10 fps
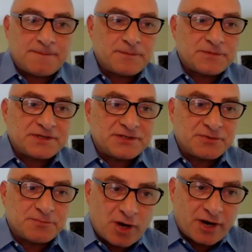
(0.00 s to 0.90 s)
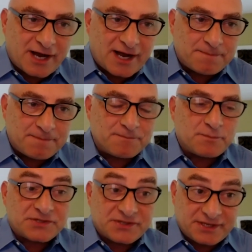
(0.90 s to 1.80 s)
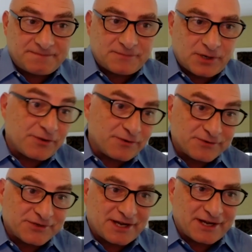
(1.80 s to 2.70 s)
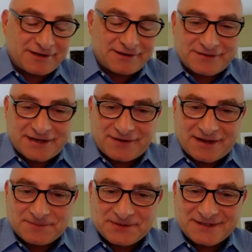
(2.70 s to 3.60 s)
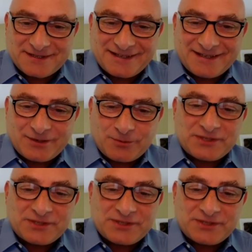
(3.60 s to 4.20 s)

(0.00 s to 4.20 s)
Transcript: since you brought it up, but it's the other side of DevOps. Mm-hmm. What